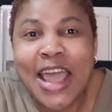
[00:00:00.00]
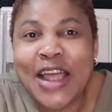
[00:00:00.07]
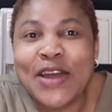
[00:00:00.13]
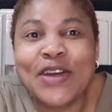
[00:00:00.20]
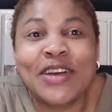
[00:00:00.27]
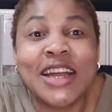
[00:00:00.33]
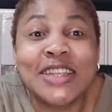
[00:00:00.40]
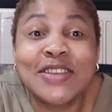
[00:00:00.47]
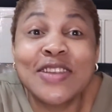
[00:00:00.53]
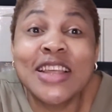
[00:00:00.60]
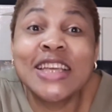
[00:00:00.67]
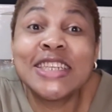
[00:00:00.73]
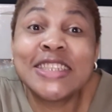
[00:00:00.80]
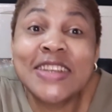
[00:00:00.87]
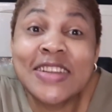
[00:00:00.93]

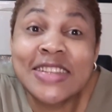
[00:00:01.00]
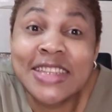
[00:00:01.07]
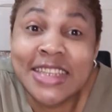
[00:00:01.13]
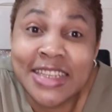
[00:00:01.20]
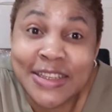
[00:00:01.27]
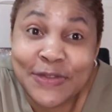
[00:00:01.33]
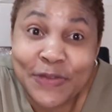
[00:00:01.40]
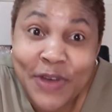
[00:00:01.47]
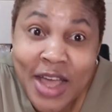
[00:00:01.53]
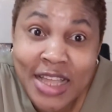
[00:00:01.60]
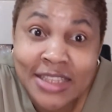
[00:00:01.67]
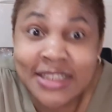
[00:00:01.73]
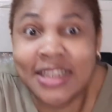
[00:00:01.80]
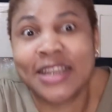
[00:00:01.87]
Congratulations in advance,